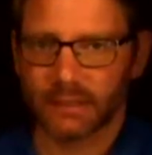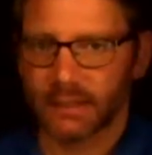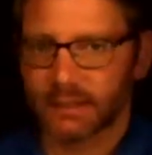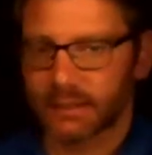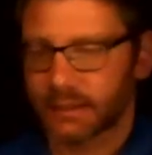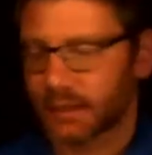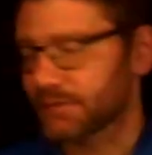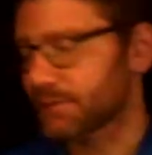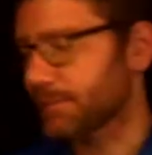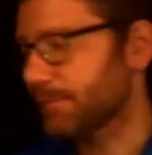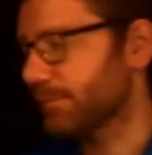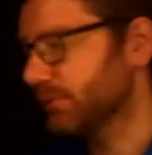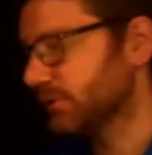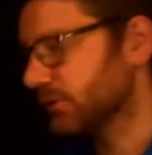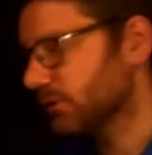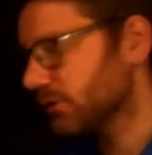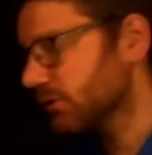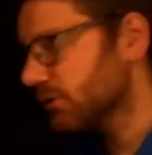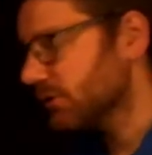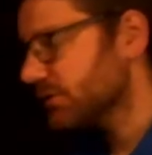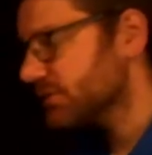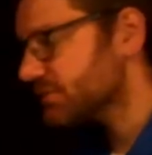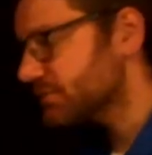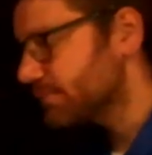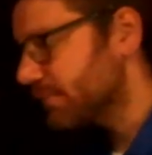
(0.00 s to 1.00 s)
Now, the
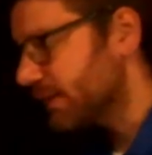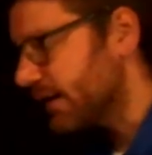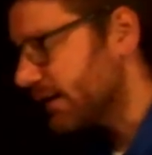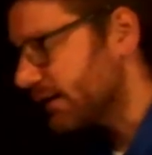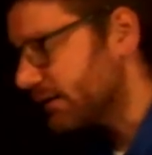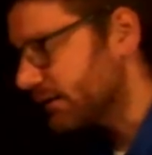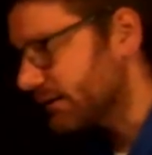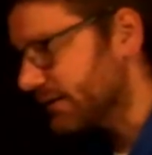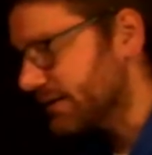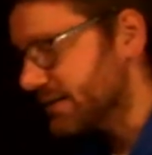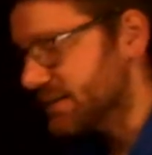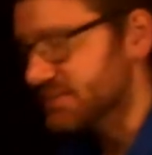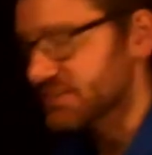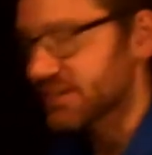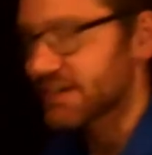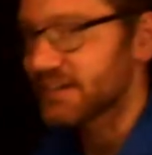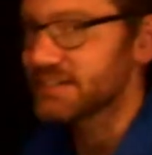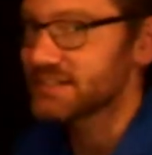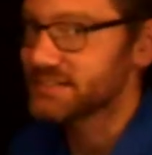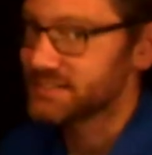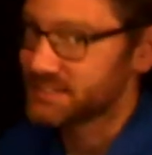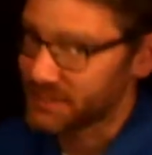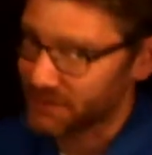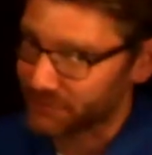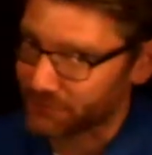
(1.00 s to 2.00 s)
pluralist model is a
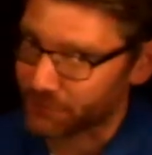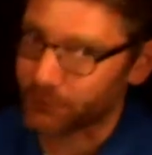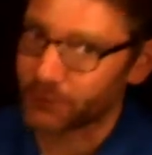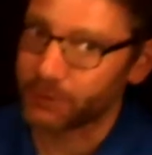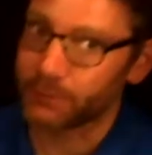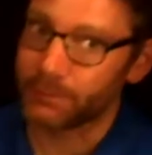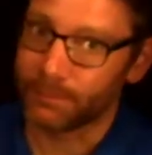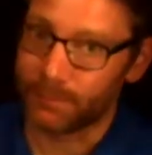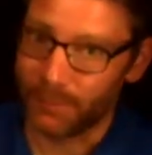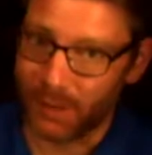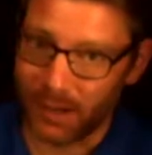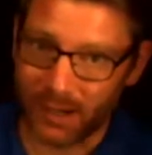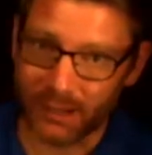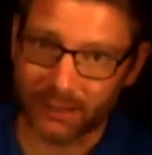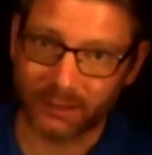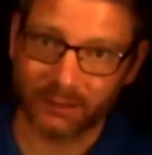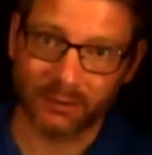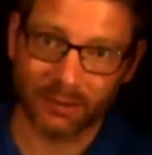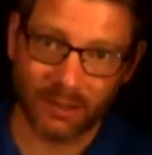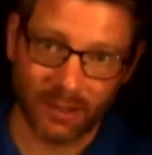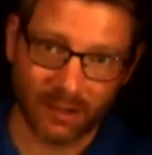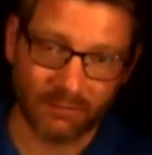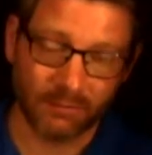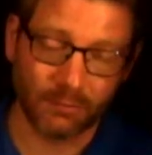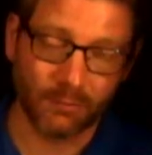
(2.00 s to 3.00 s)
different
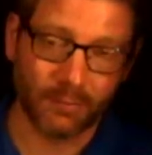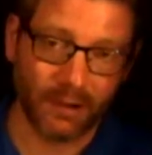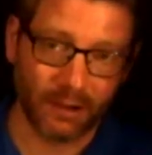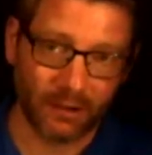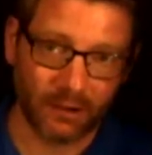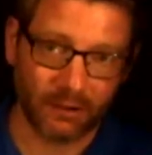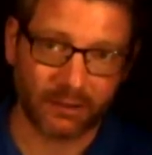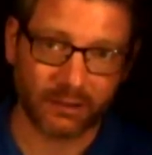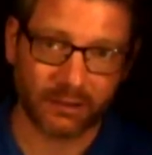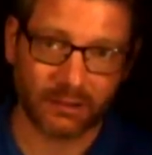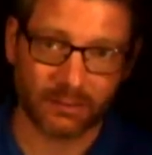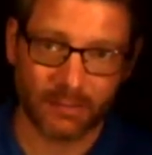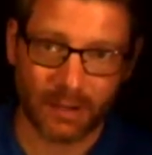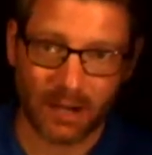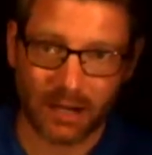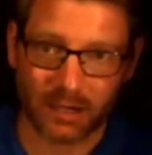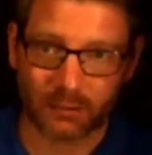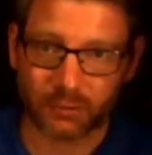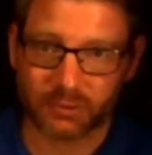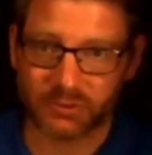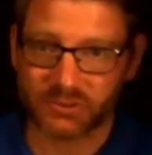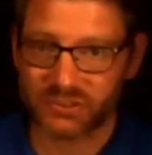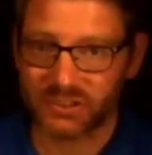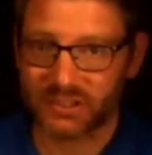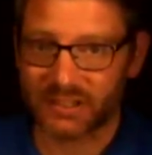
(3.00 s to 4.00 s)
model of American
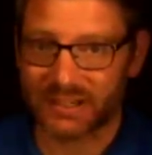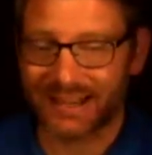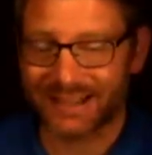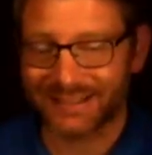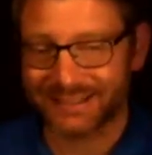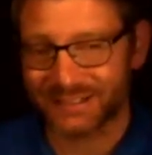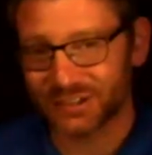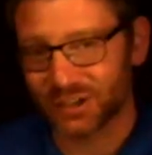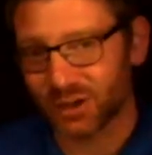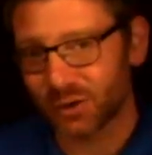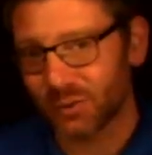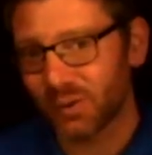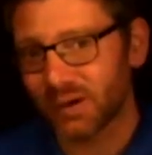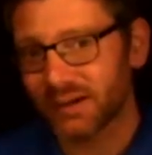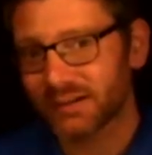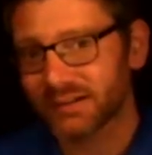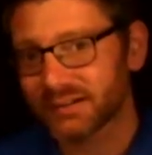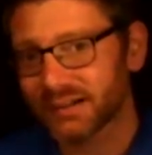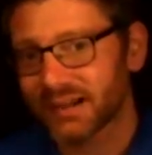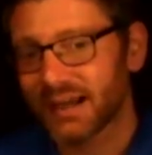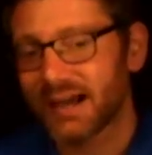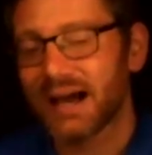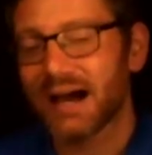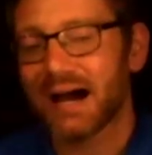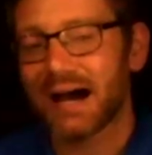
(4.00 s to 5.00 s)
democracy. And you know what?
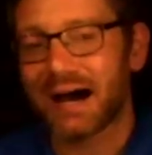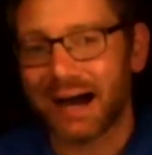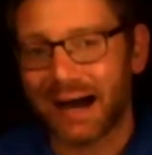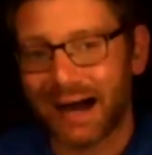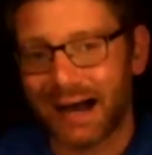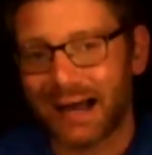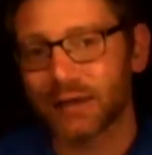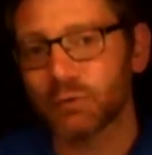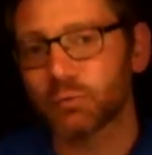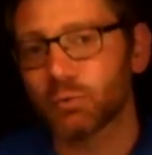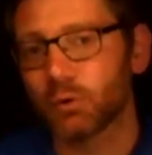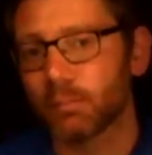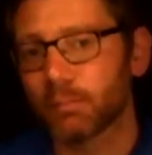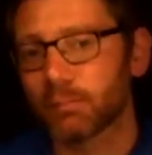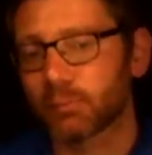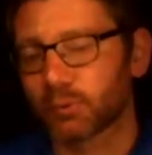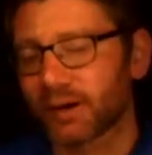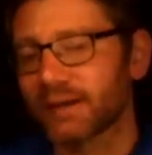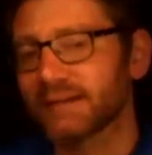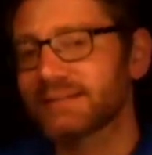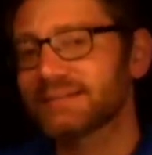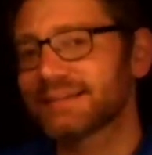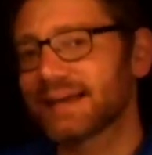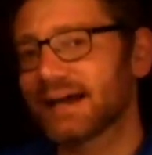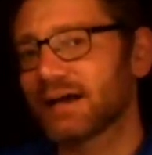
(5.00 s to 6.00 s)
I will
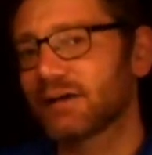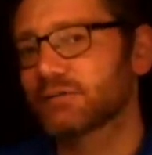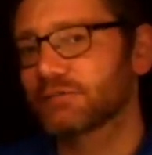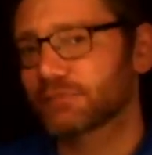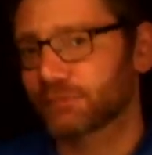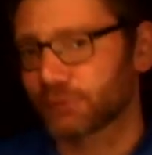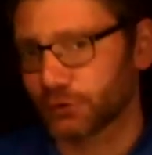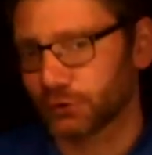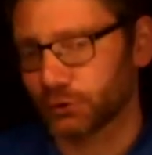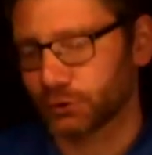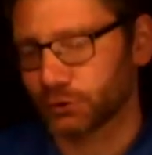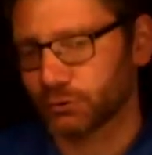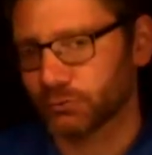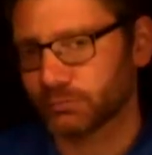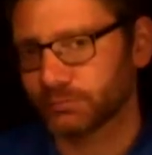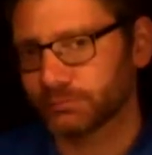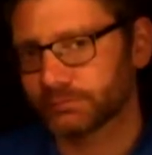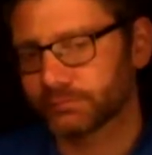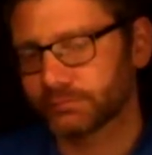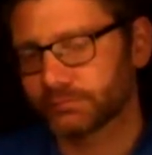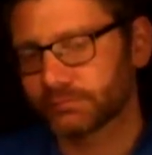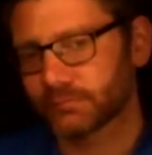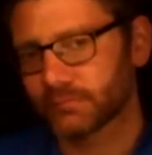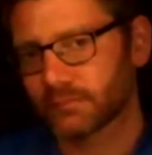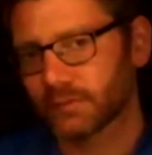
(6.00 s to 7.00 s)
break down for you
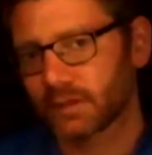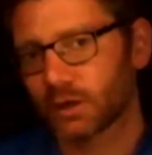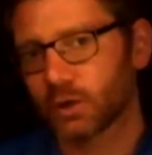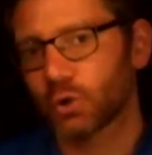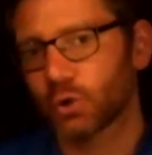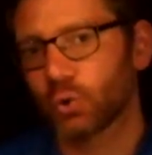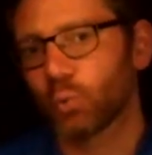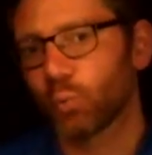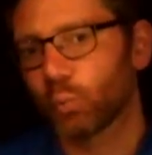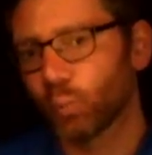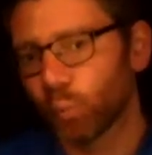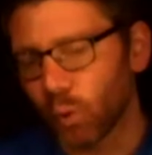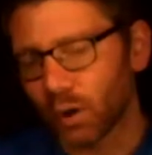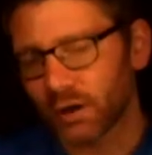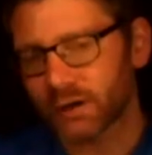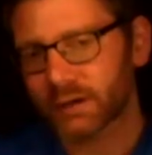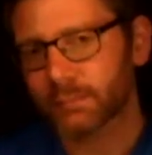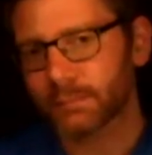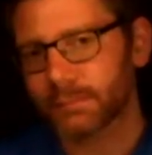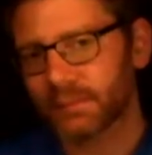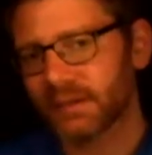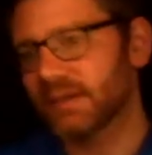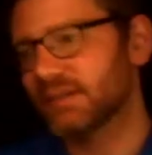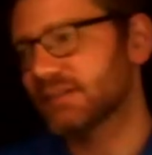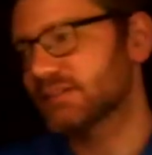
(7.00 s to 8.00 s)
what
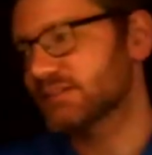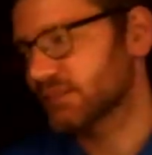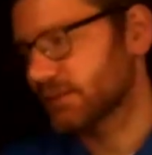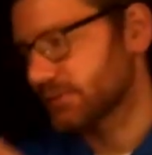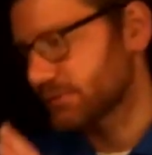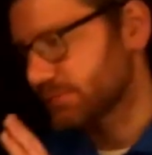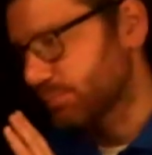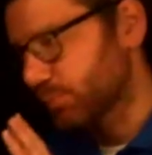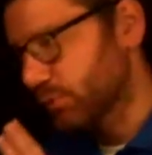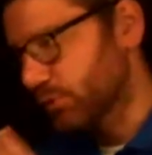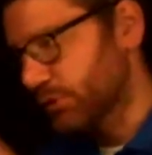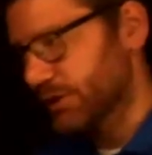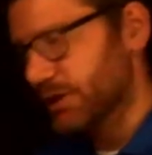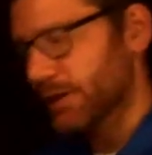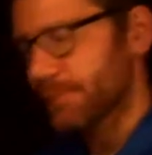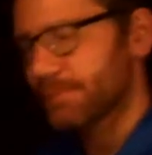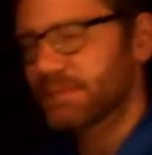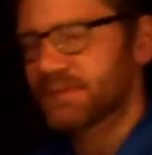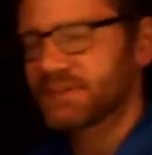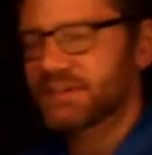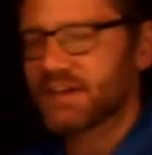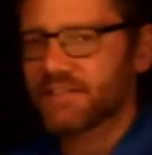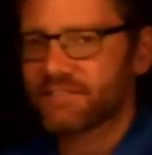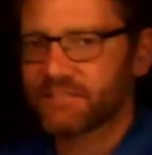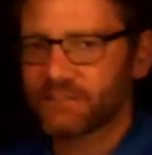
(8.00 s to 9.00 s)
it means. Let's put up
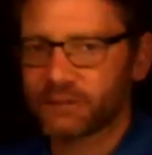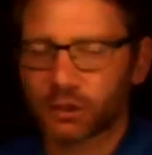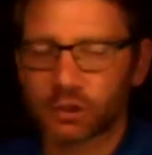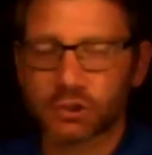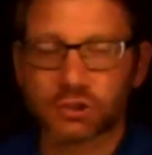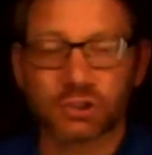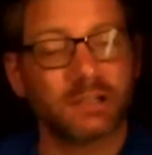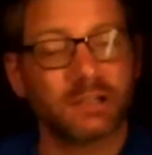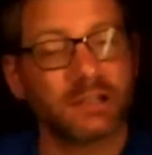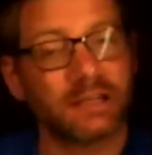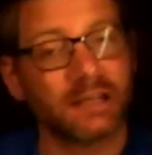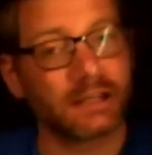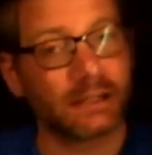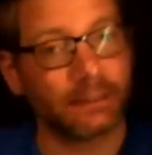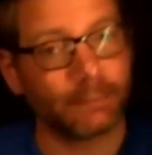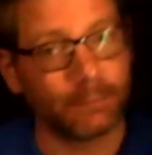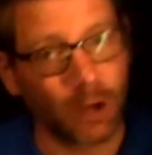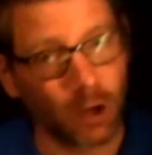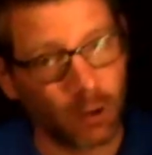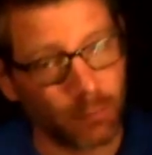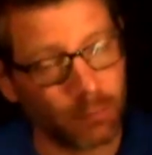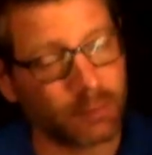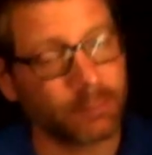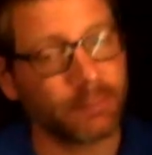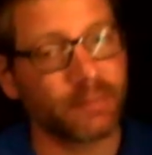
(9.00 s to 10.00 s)
the definition in a
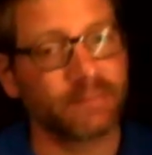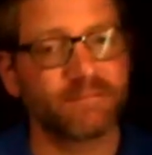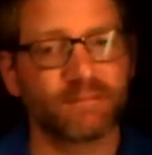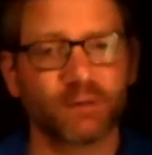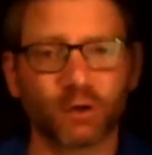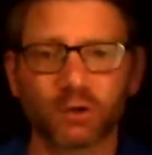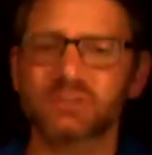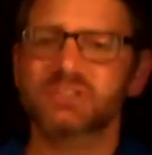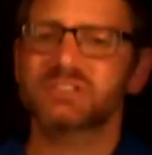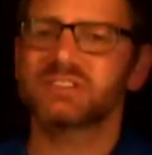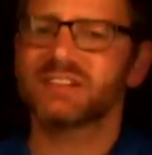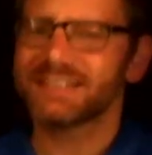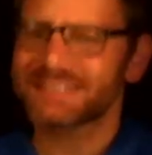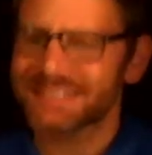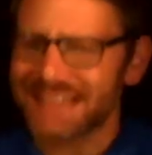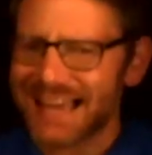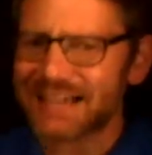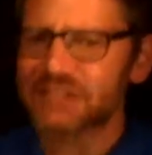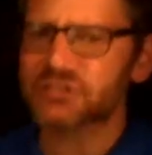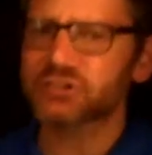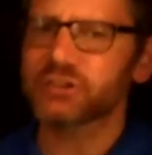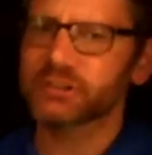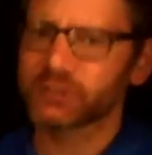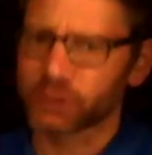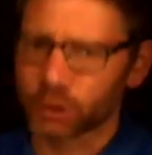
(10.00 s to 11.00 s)
moment. But first, let's
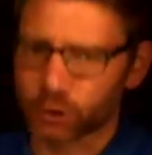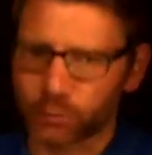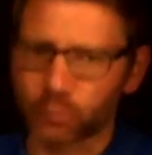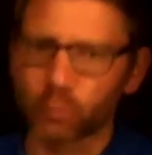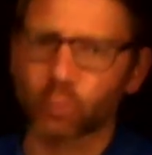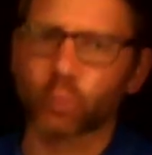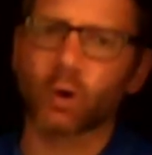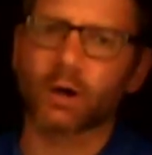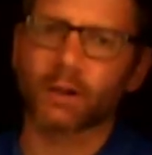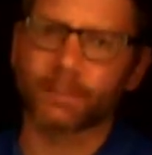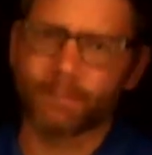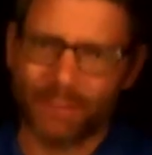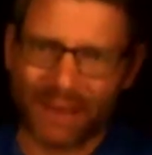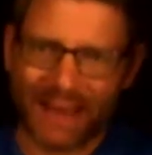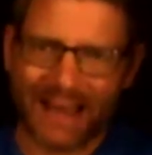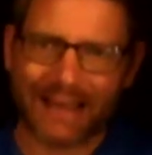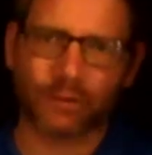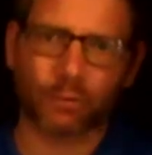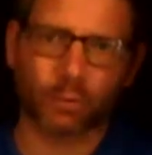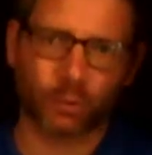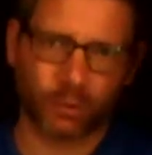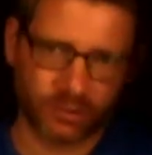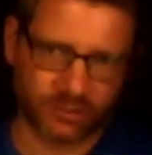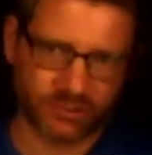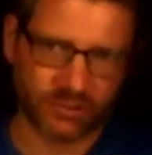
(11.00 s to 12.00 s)
actually work
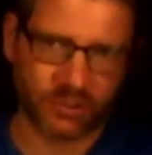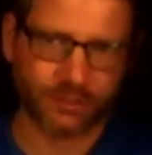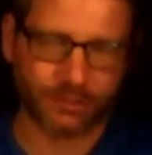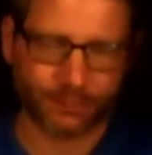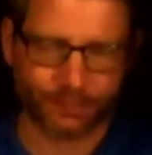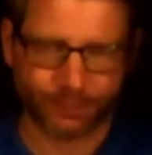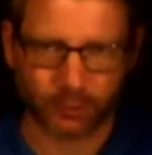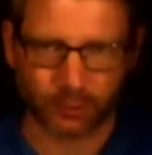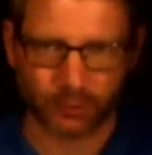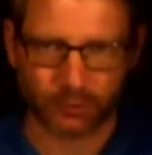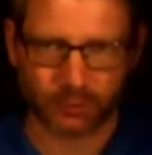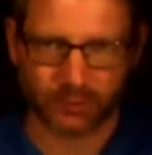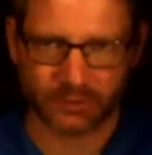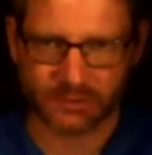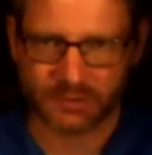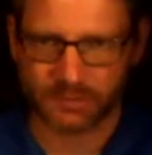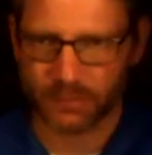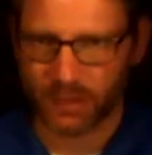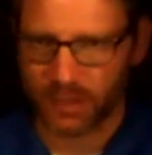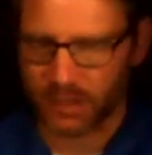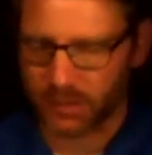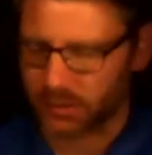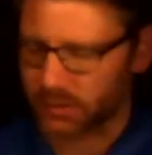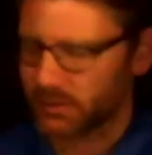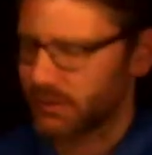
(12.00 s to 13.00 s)
backwards on the pluralist
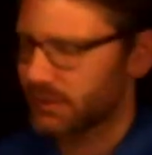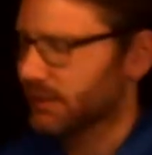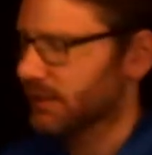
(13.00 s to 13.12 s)
model.